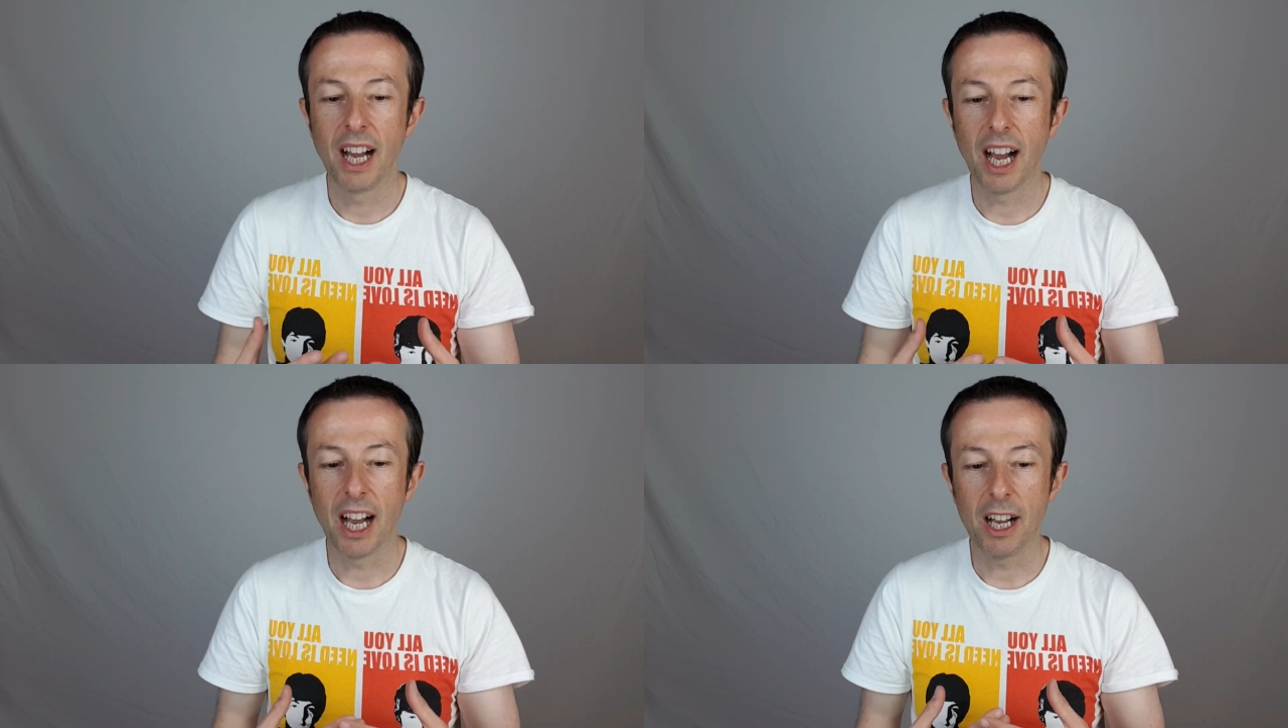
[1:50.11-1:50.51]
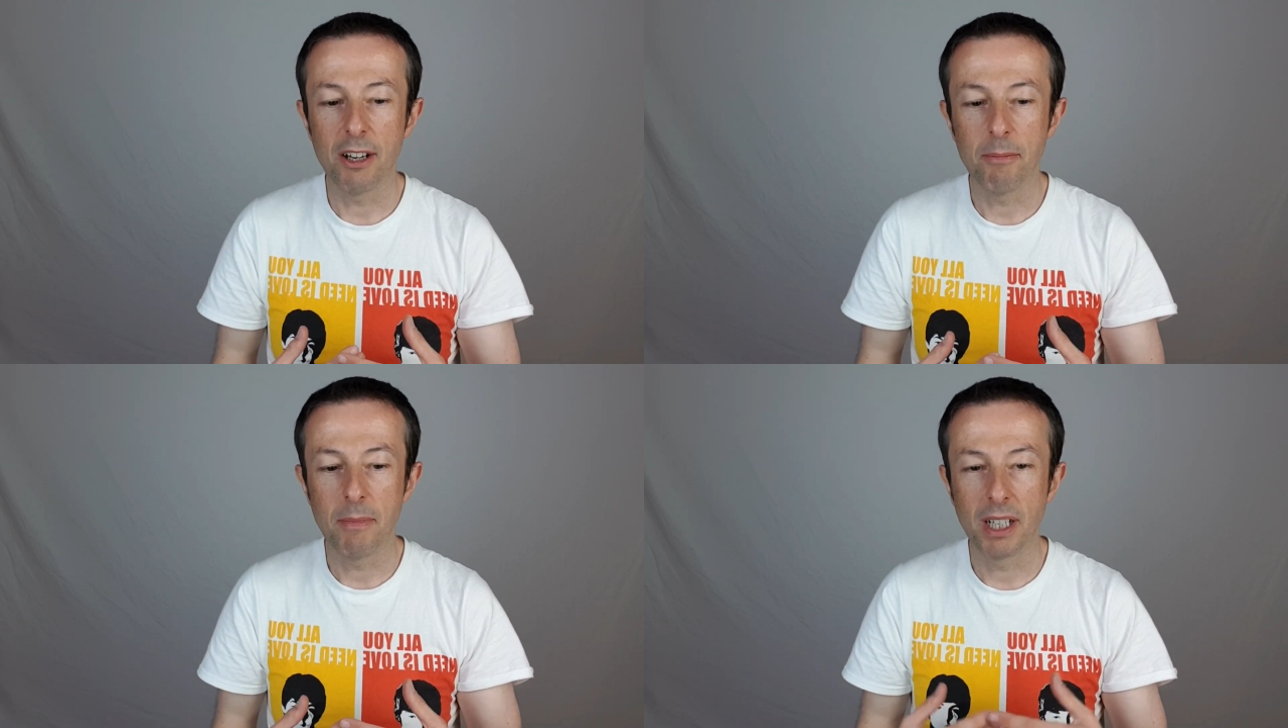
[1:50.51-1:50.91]

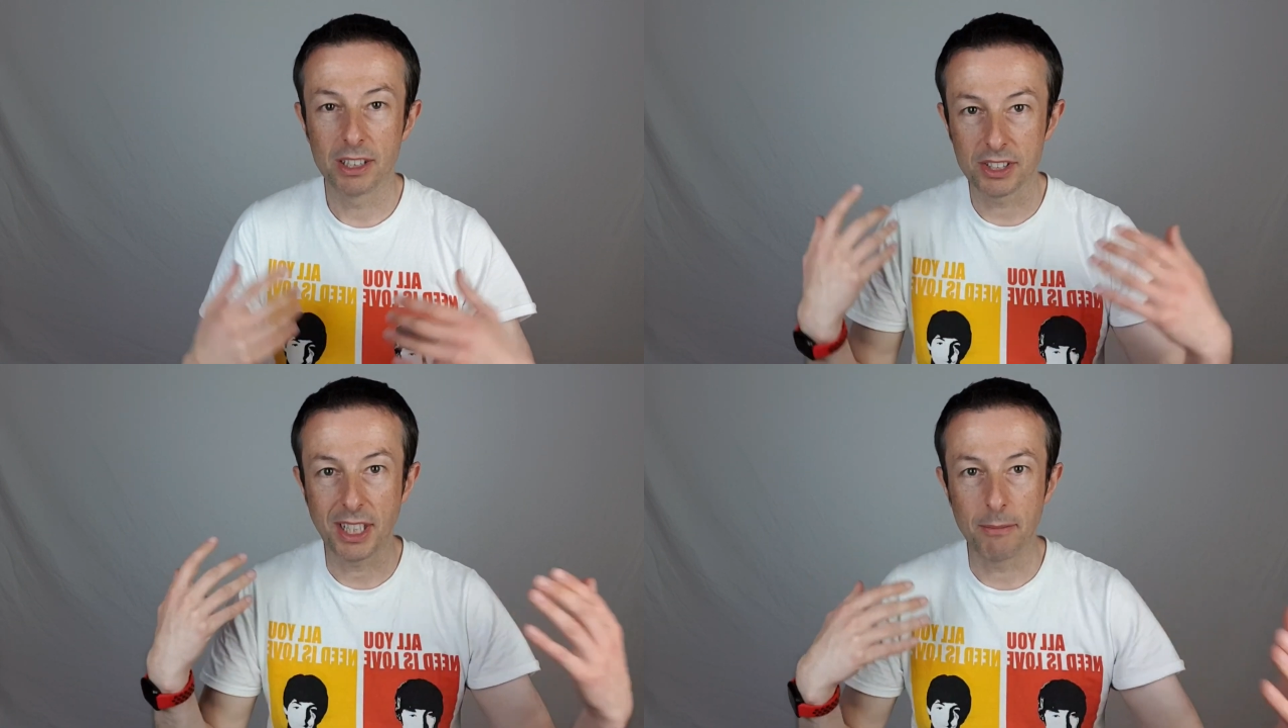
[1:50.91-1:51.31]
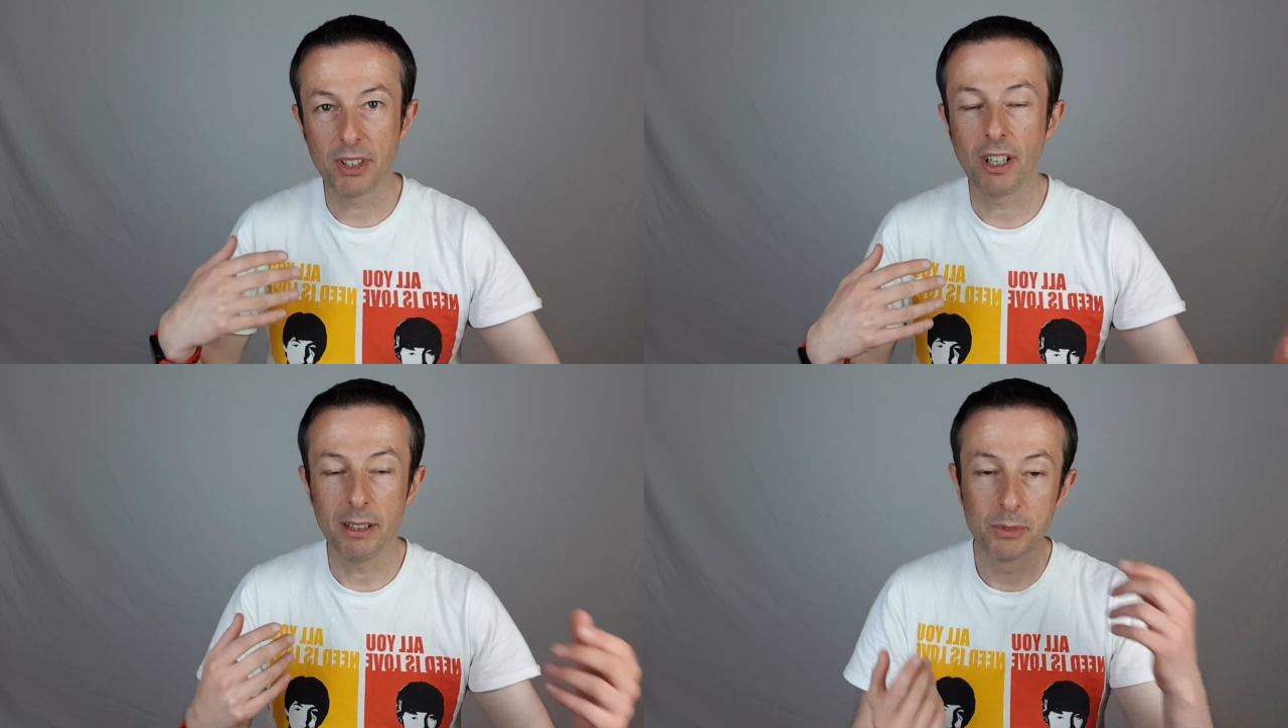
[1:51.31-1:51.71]
Um, at the same
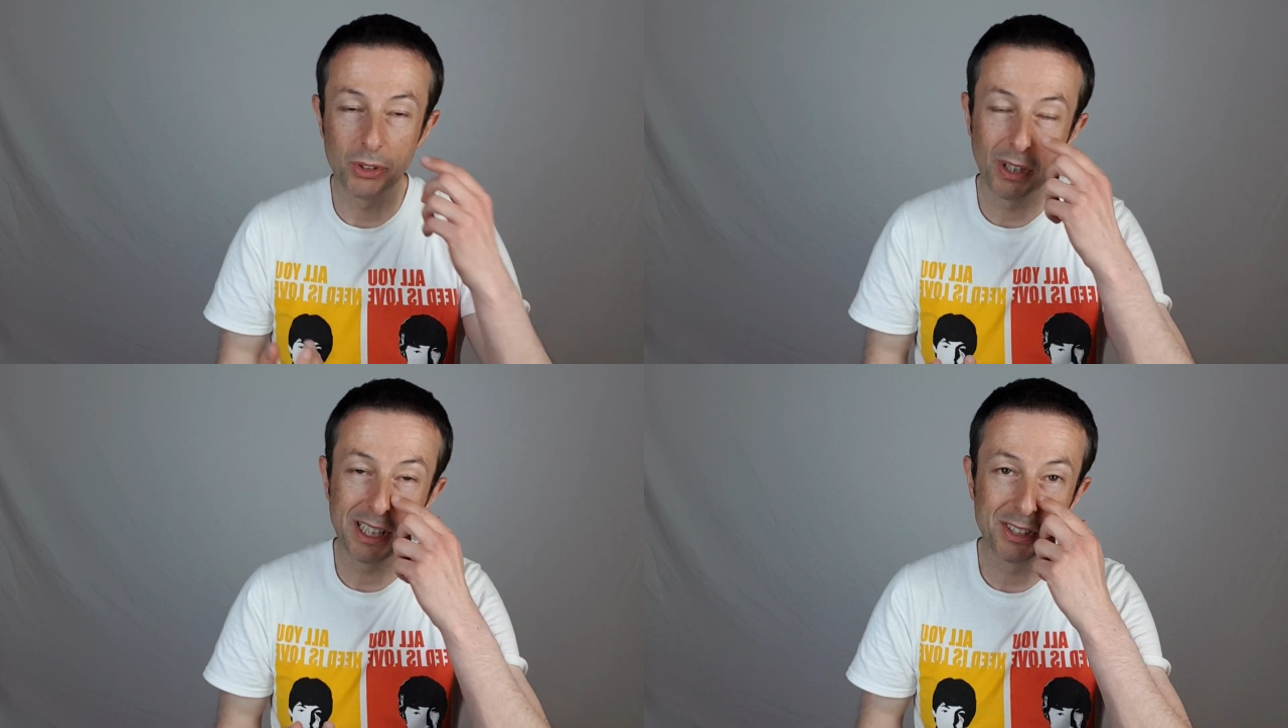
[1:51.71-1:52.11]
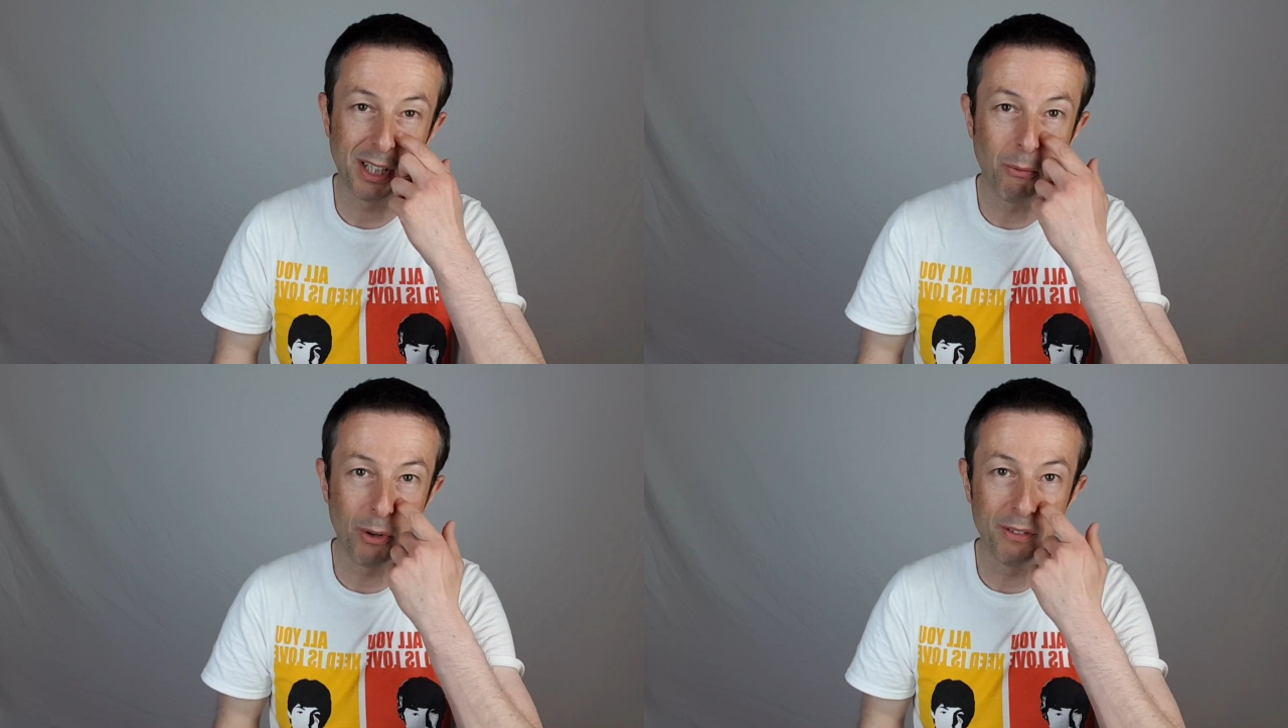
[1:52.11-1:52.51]
time, so let's
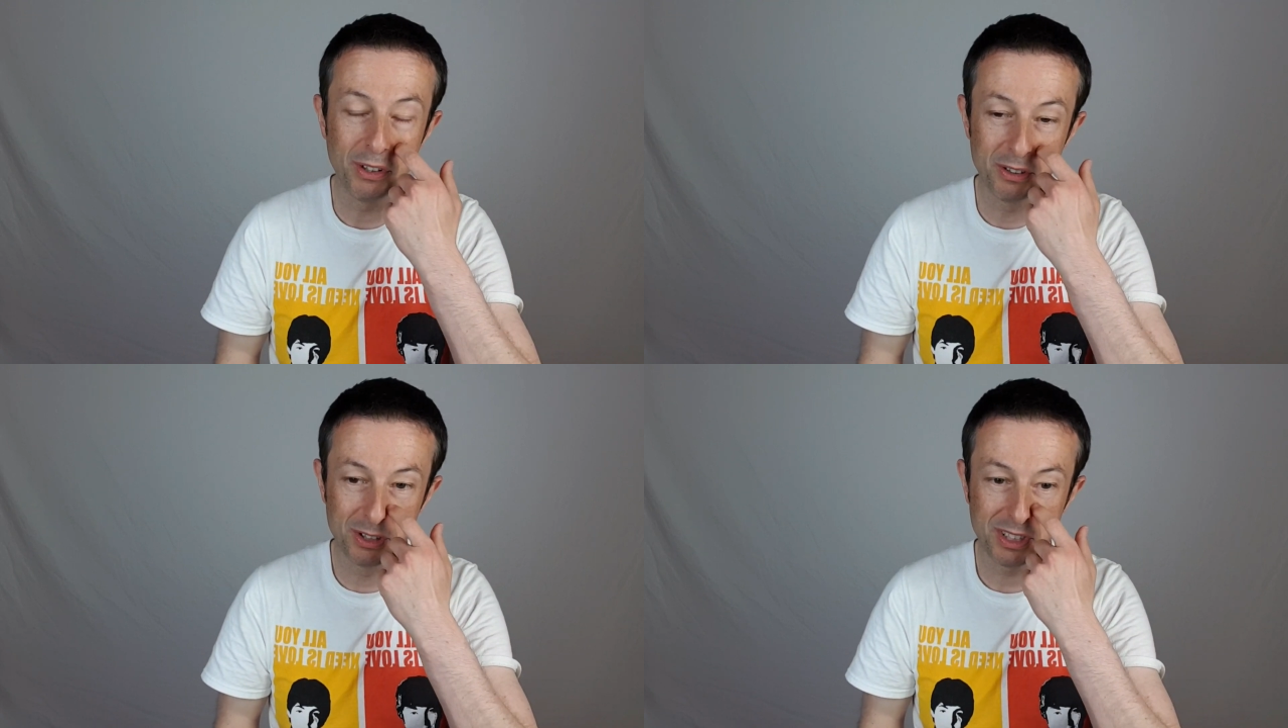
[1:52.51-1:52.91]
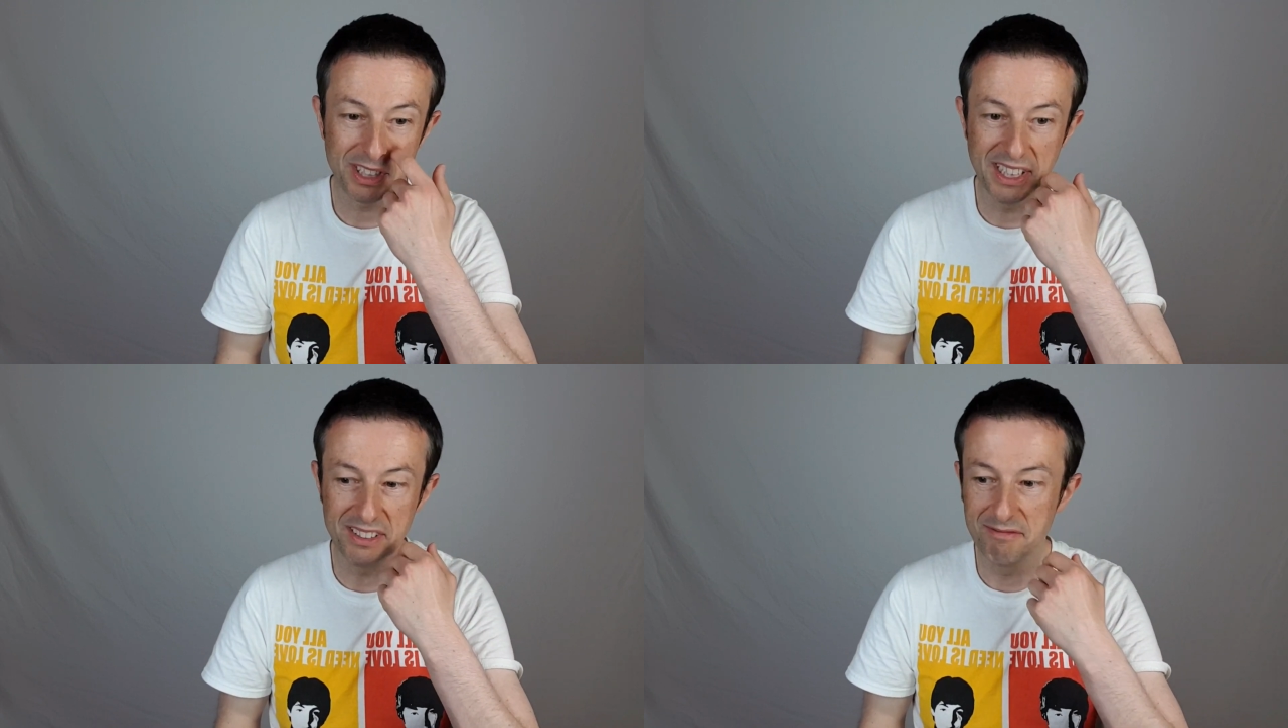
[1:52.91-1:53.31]
say one of you is
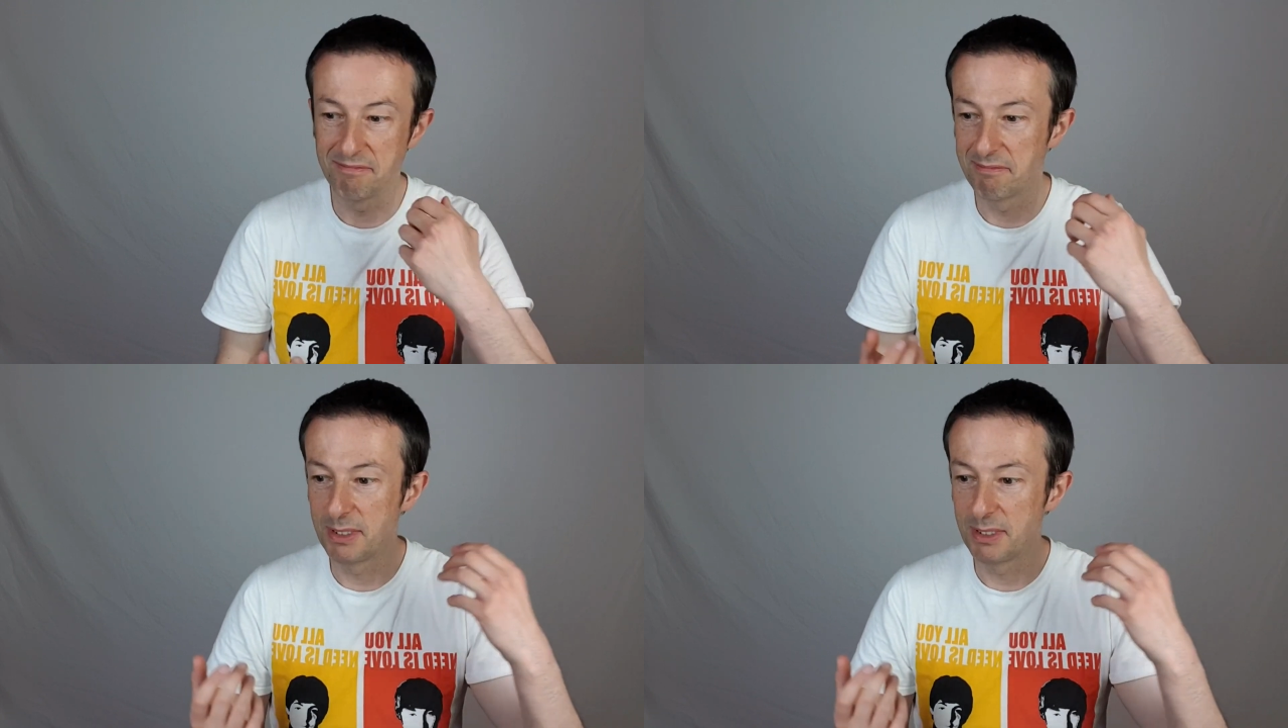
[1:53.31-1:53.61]
in